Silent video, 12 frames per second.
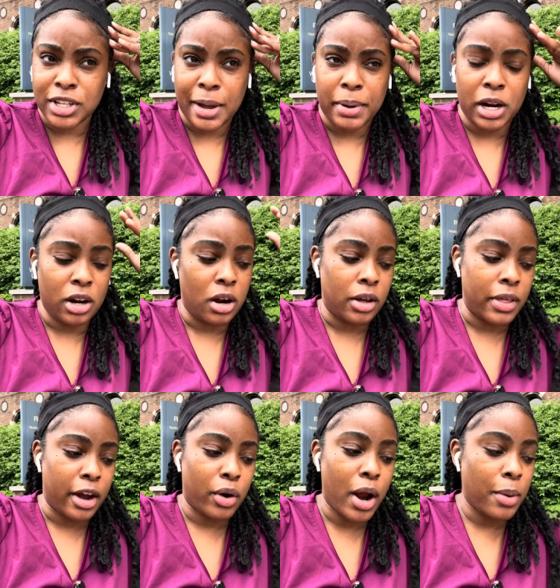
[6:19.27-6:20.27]
stop eating all
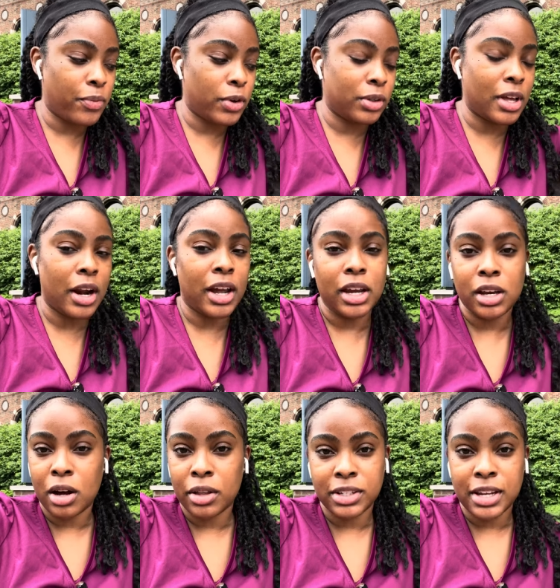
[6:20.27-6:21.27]
that crap food that I
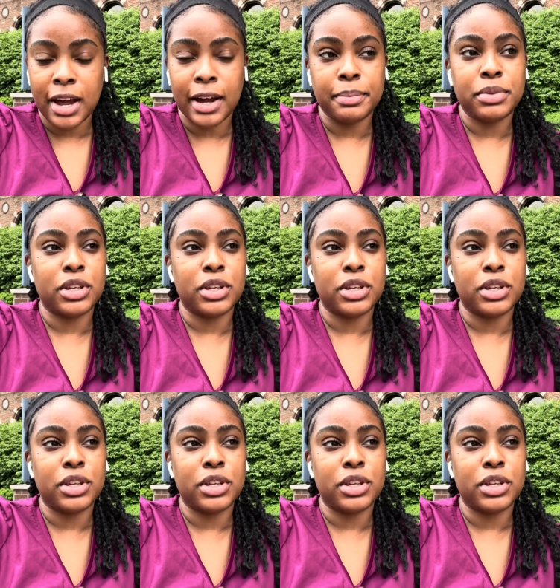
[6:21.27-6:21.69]
eat all the time.